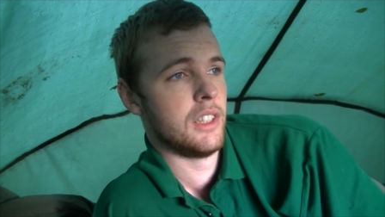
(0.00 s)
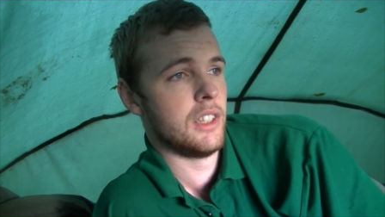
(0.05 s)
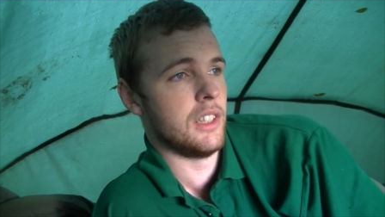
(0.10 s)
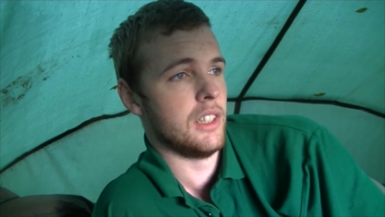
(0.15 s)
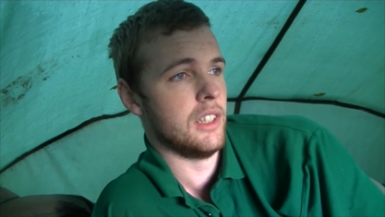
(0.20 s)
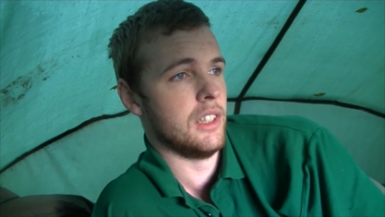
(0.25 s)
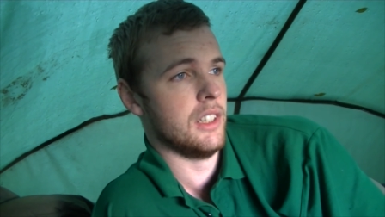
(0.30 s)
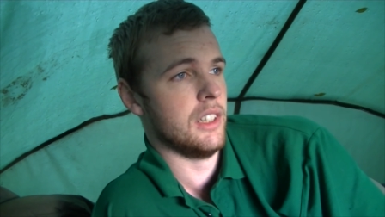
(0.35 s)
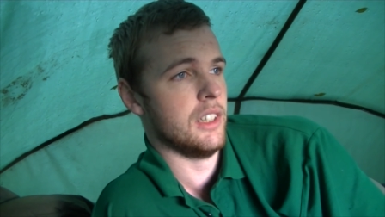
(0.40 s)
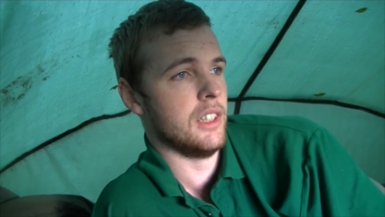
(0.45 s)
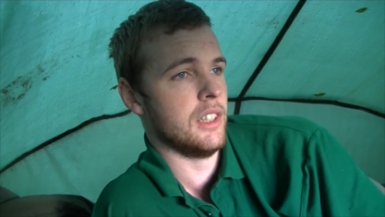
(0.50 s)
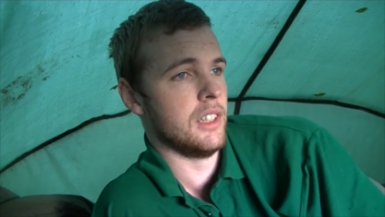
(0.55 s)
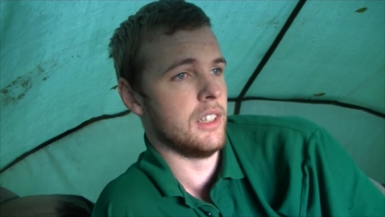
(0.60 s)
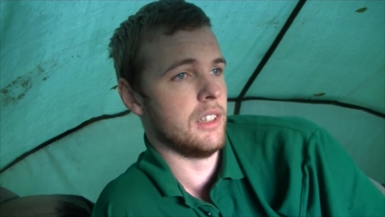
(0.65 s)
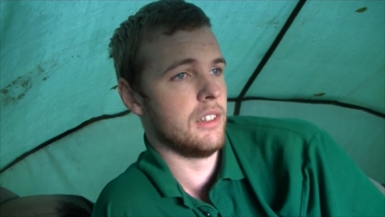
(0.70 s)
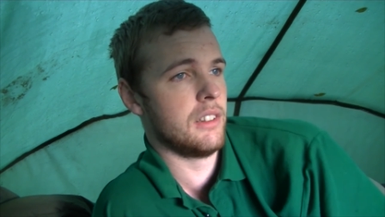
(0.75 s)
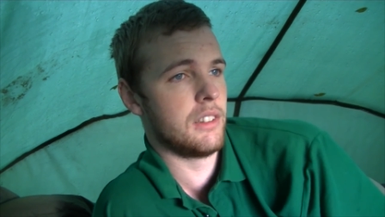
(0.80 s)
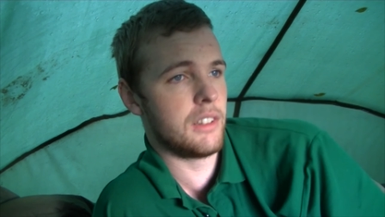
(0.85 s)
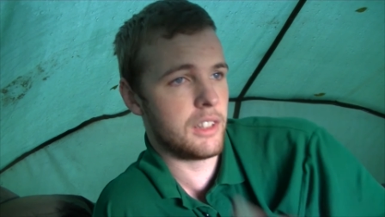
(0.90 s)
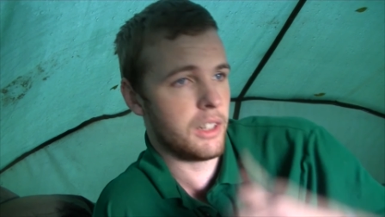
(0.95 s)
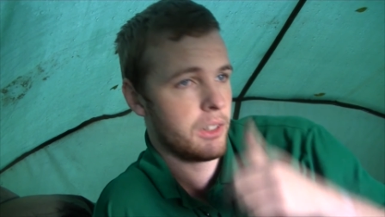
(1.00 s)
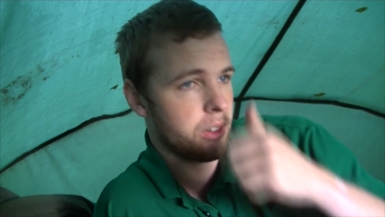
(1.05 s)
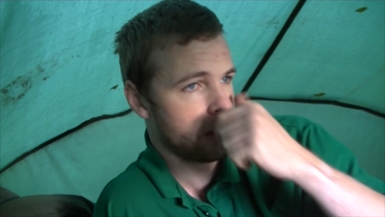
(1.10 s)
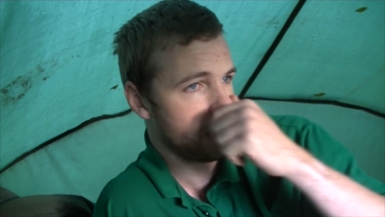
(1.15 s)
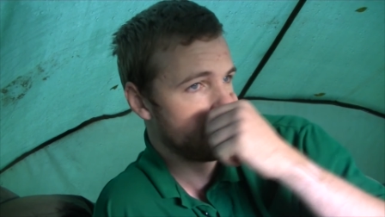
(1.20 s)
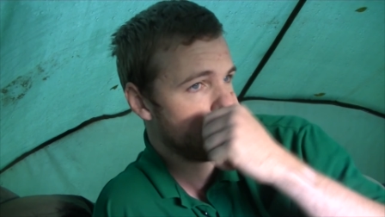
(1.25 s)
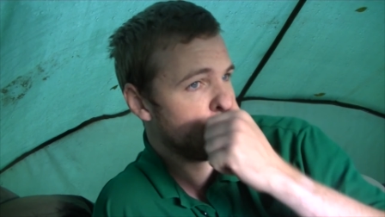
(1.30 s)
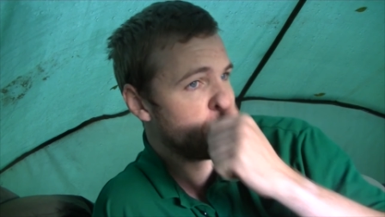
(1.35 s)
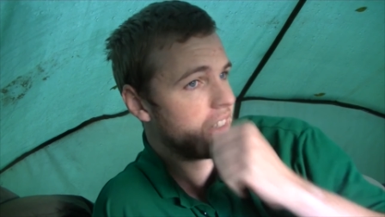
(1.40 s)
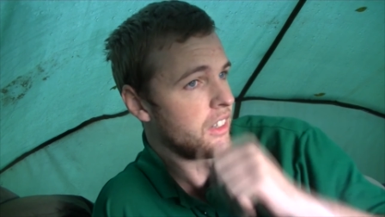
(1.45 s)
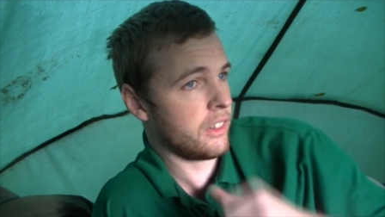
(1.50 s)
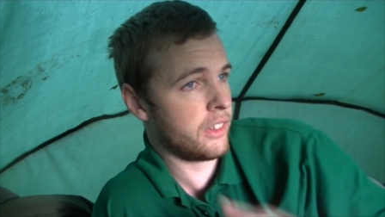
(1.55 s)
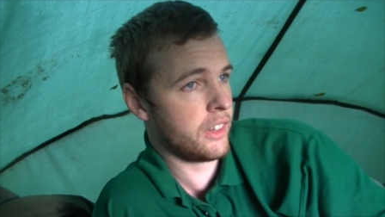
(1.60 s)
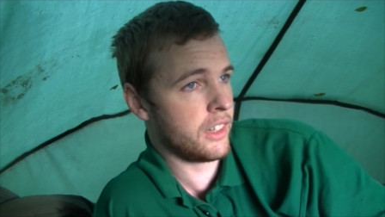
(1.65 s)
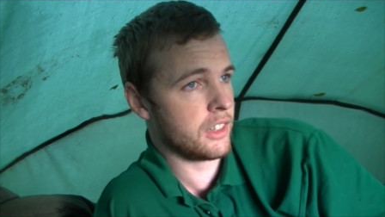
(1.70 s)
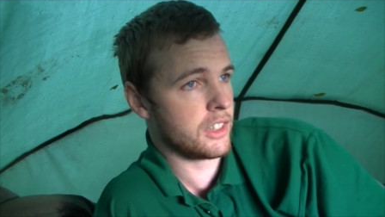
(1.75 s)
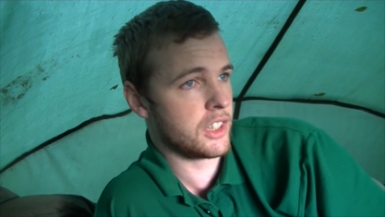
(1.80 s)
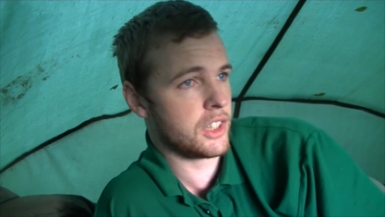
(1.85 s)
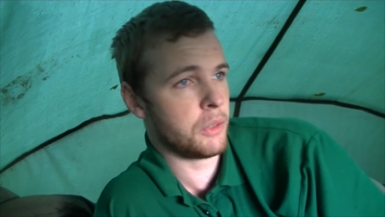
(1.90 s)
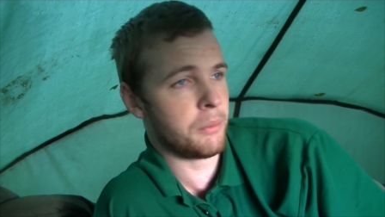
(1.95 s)
And going on, I think
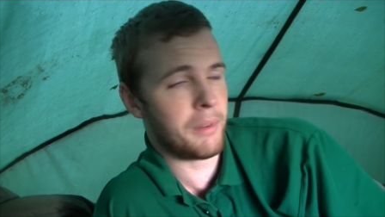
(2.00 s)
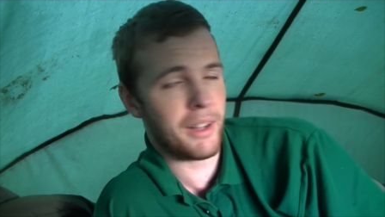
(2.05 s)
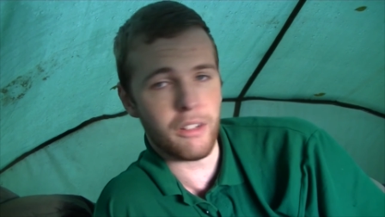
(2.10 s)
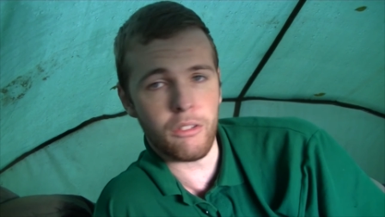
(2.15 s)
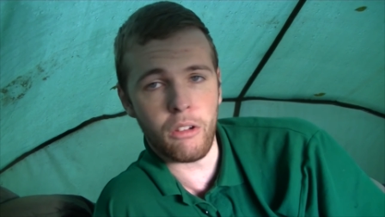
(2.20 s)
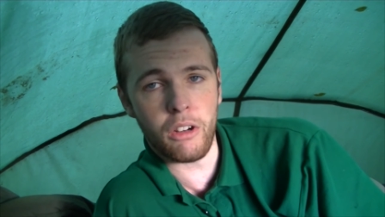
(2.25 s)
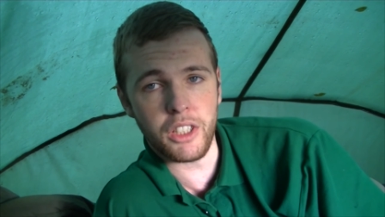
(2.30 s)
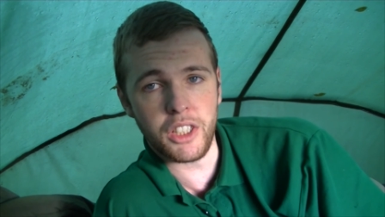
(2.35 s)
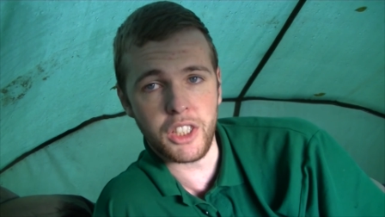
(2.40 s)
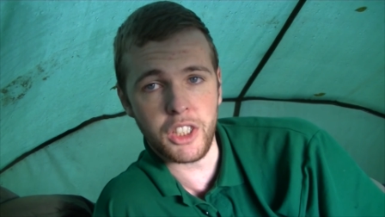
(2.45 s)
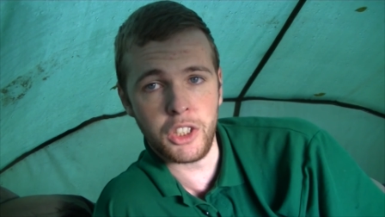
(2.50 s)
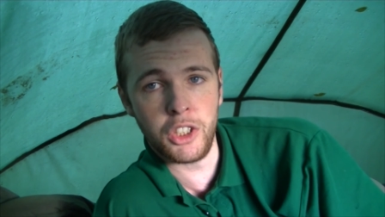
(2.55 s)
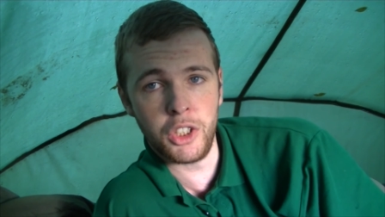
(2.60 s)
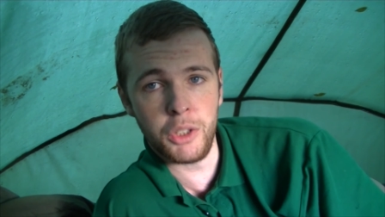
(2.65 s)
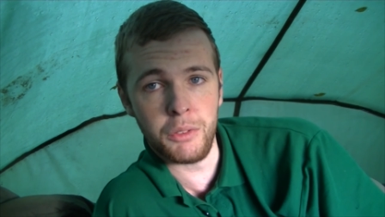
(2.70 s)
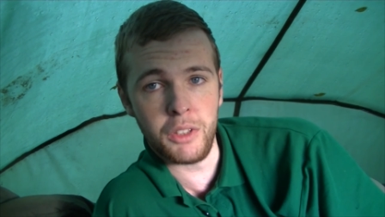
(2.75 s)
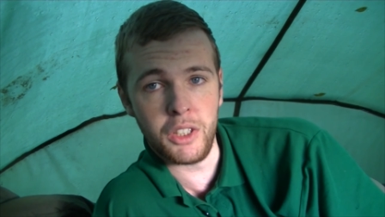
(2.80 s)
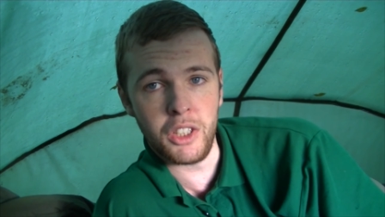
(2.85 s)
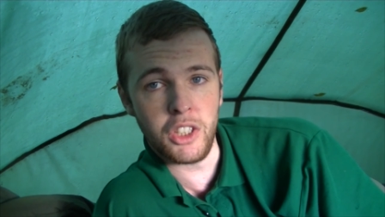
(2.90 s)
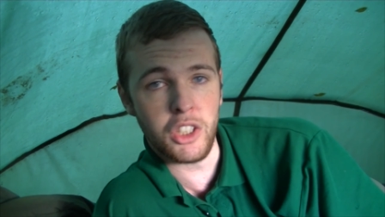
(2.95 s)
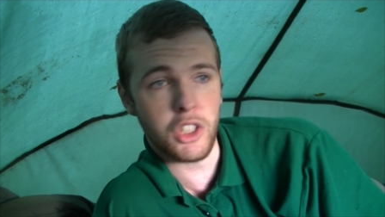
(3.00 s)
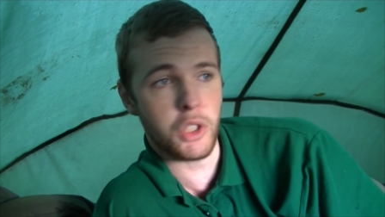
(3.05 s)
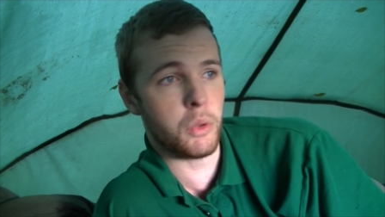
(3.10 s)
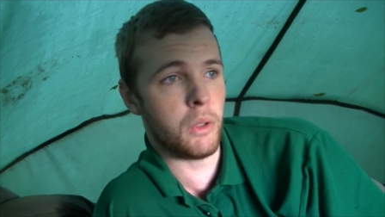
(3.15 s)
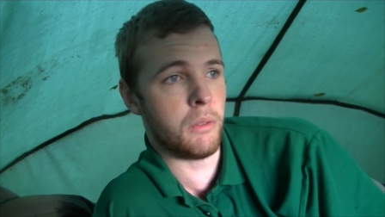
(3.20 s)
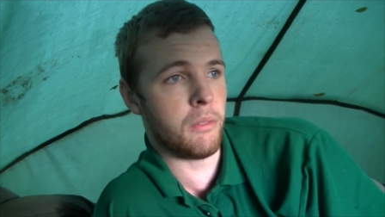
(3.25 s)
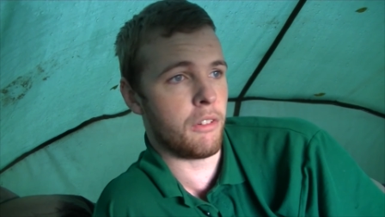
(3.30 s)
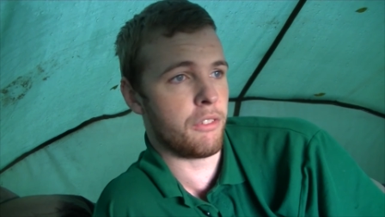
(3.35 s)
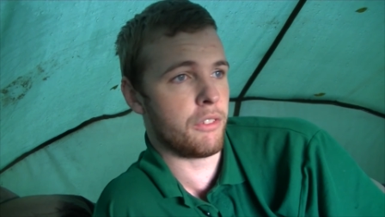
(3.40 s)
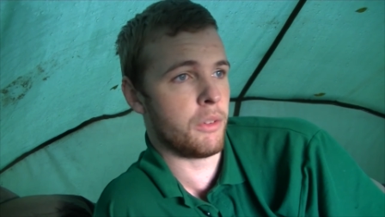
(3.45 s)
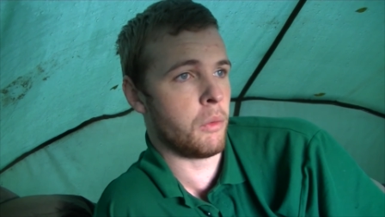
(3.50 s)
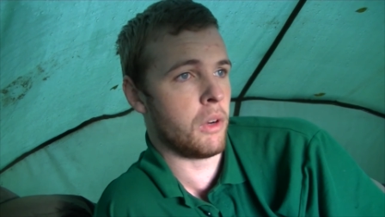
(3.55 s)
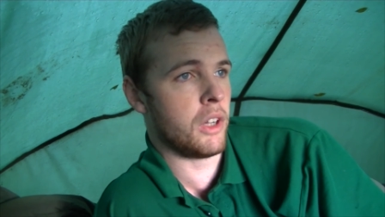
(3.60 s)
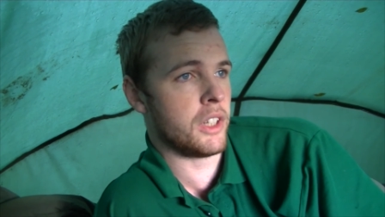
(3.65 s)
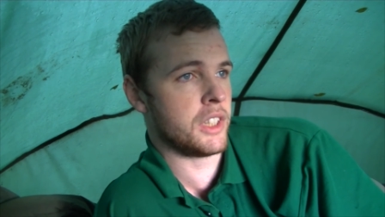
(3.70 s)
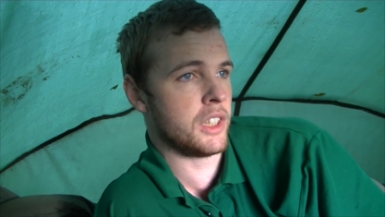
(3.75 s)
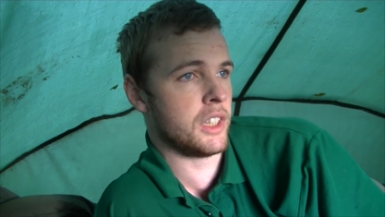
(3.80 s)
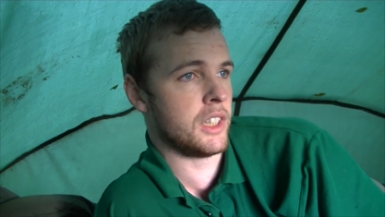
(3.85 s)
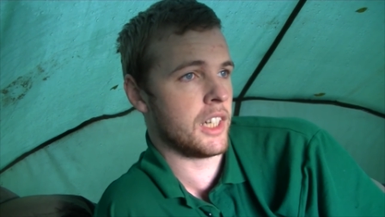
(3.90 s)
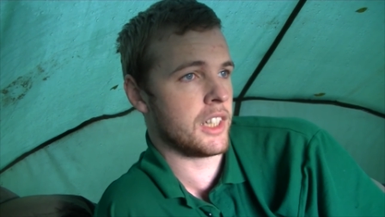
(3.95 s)
I still made the right decision jumping in the swim after what I
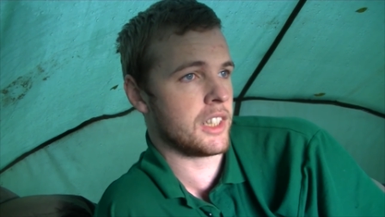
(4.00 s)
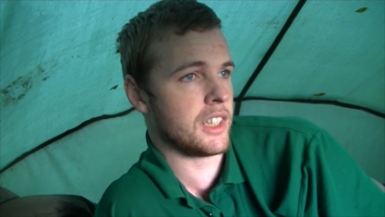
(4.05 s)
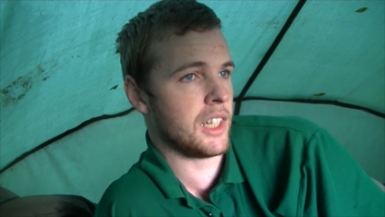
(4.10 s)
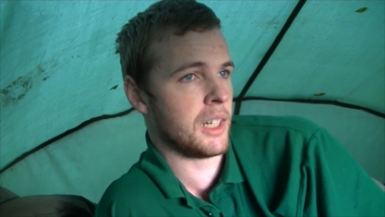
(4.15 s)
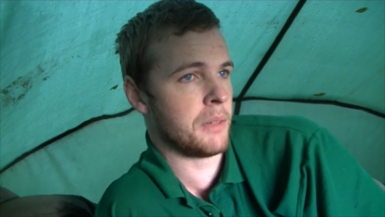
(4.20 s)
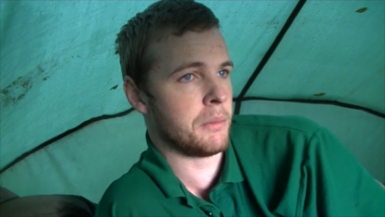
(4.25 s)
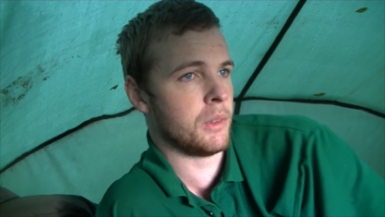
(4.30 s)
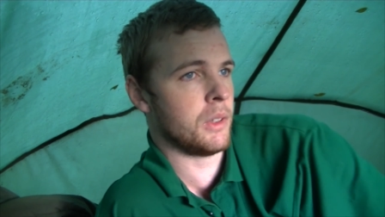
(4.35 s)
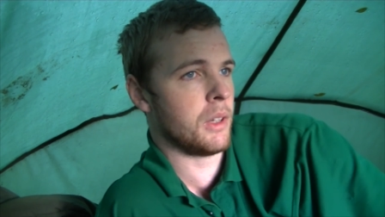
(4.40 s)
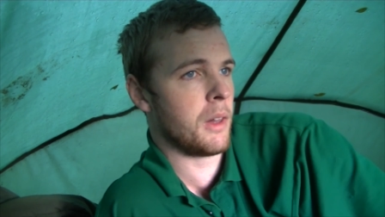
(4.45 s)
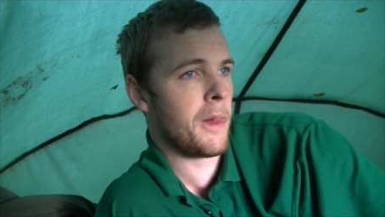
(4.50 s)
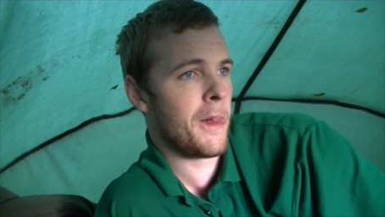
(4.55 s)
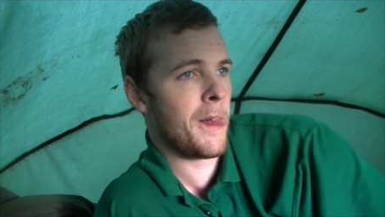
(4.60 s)
seen yesterday, but